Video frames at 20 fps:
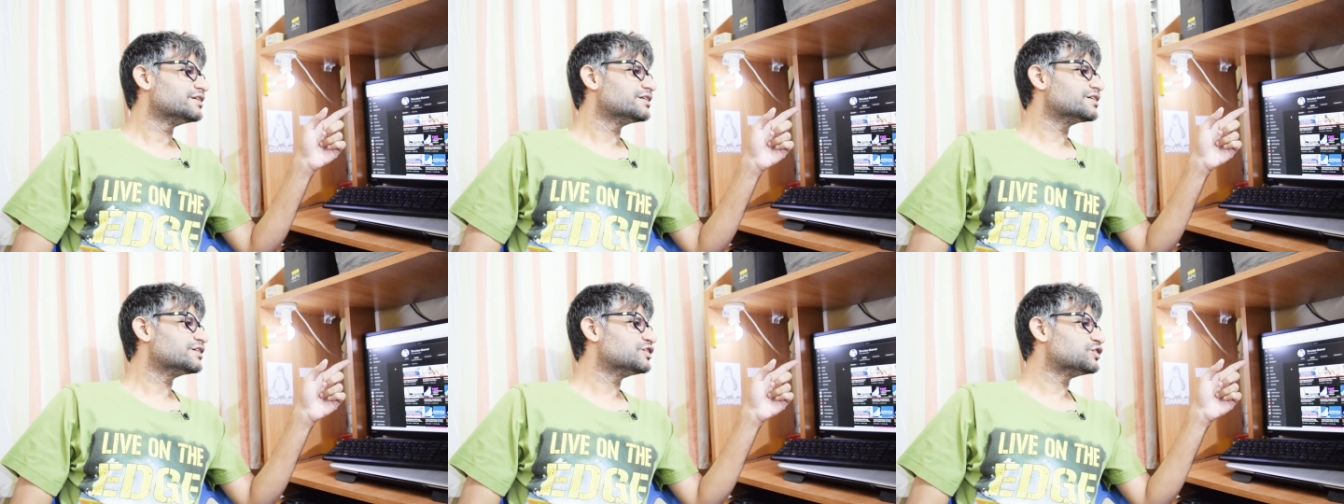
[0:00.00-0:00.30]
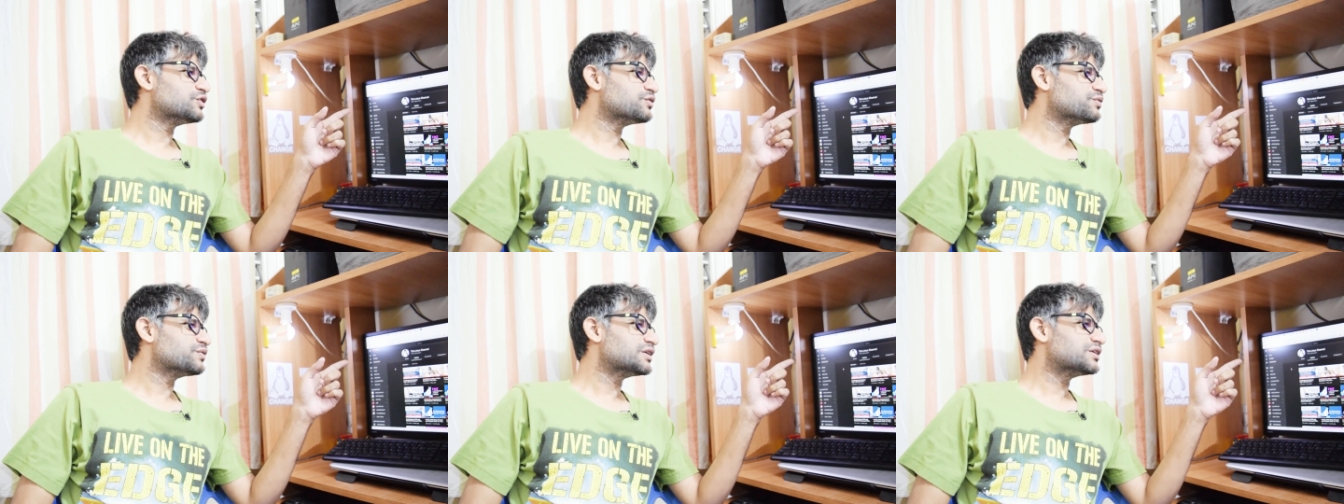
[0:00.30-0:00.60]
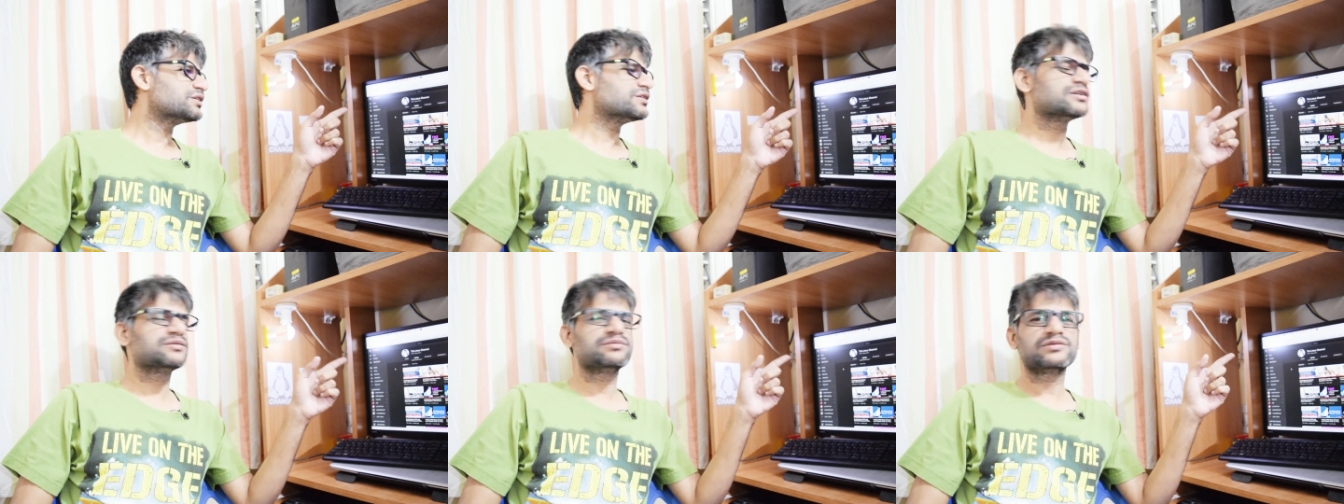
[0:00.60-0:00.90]
you know
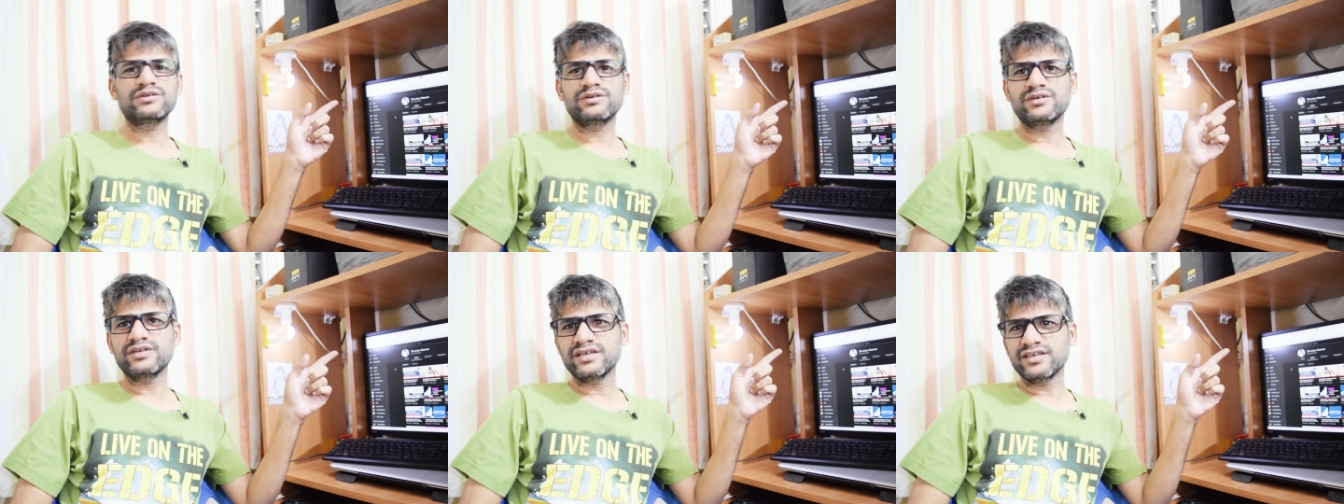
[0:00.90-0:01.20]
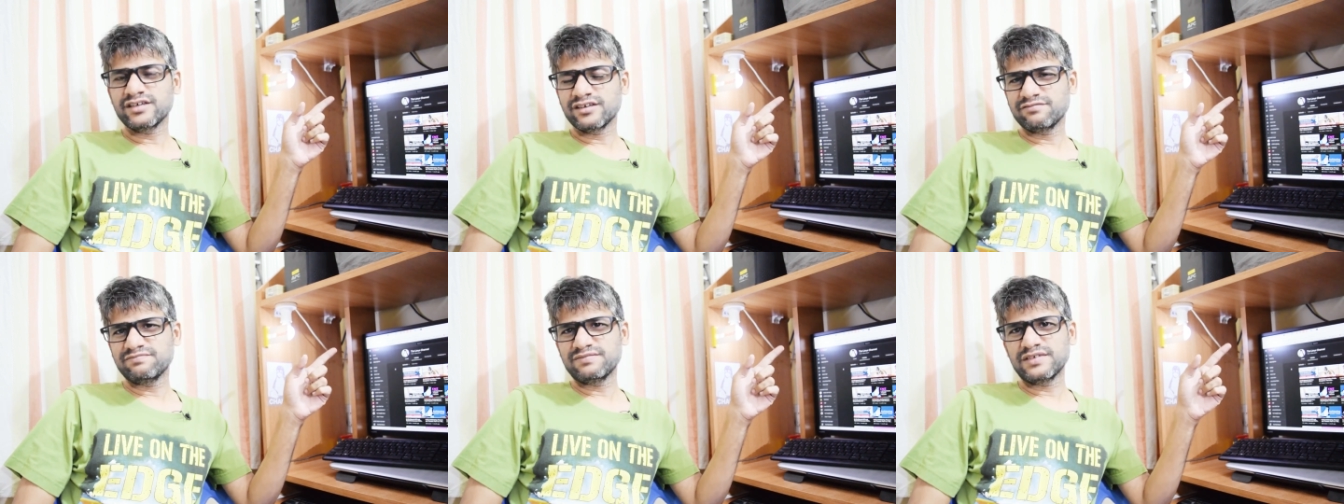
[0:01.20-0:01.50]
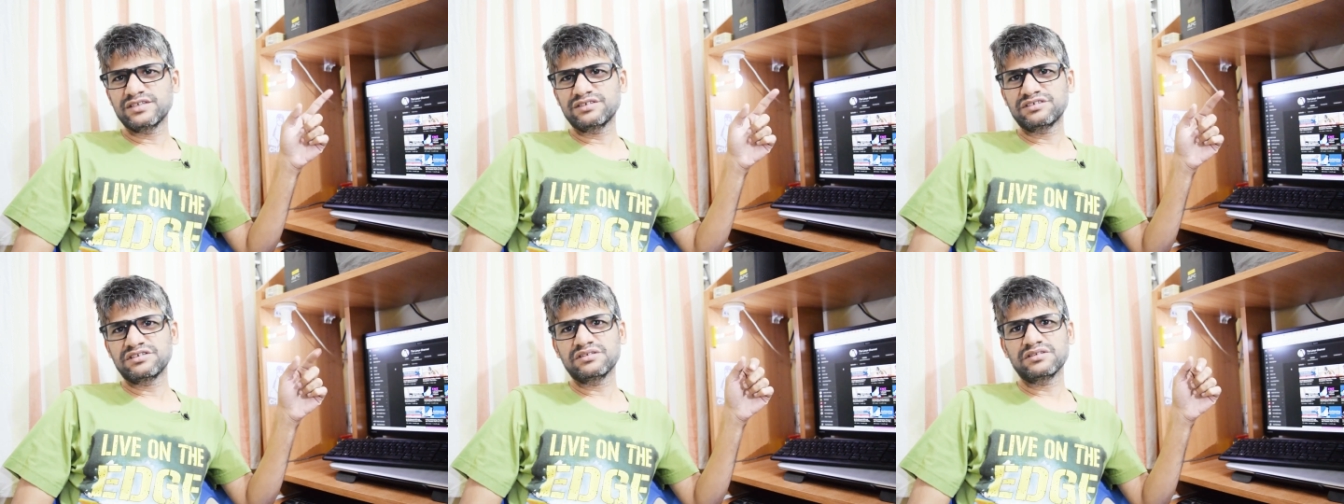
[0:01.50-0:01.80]
video episode I have
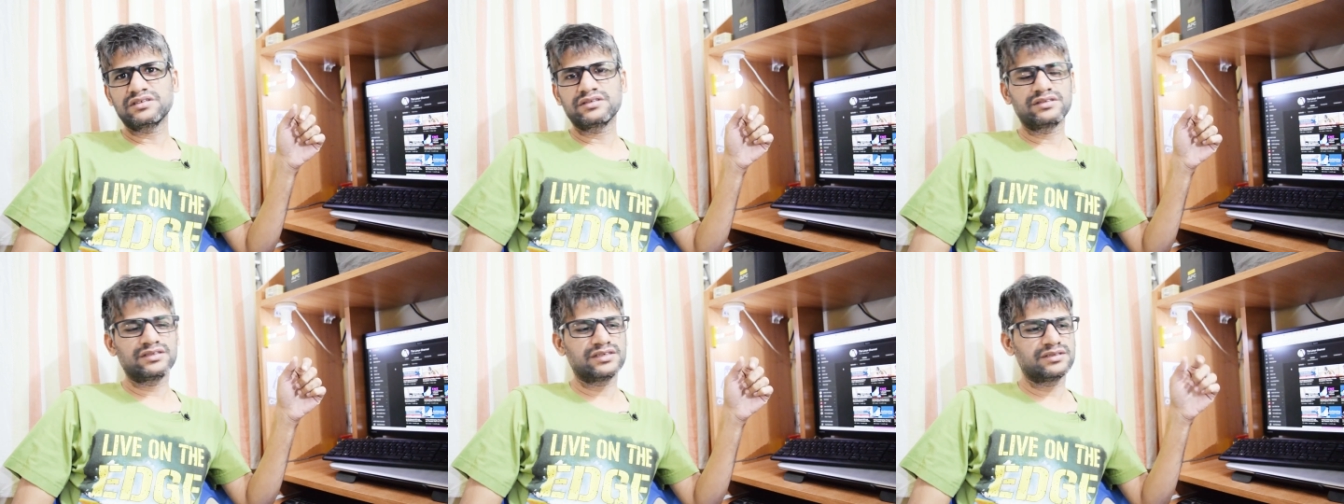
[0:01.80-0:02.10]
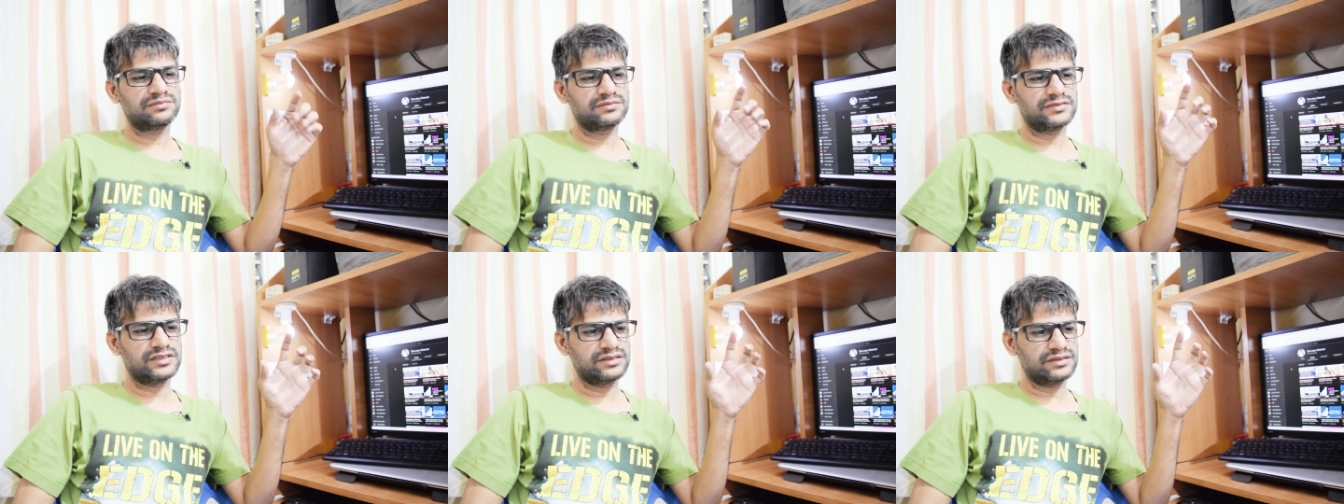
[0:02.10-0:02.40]
mentioned the same.